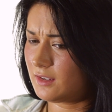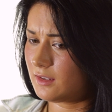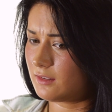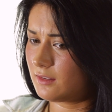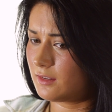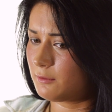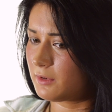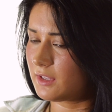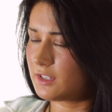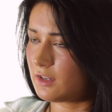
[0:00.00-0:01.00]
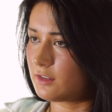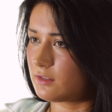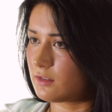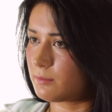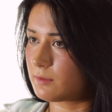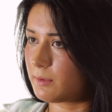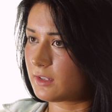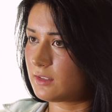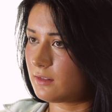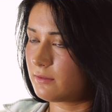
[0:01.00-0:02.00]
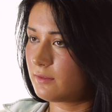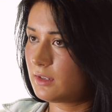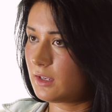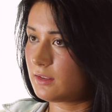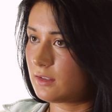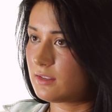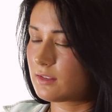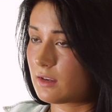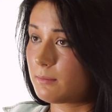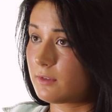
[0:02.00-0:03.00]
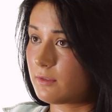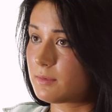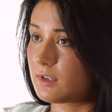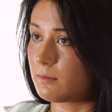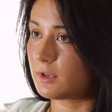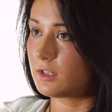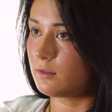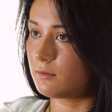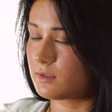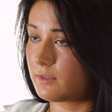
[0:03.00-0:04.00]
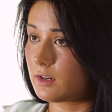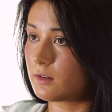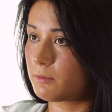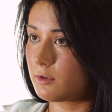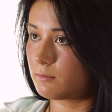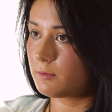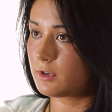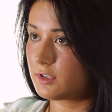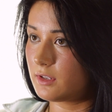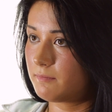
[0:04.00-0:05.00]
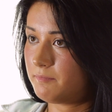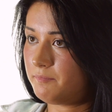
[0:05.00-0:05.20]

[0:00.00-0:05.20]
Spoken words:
it really changes your perspective. And this is coming from someone who is very pro-abortion.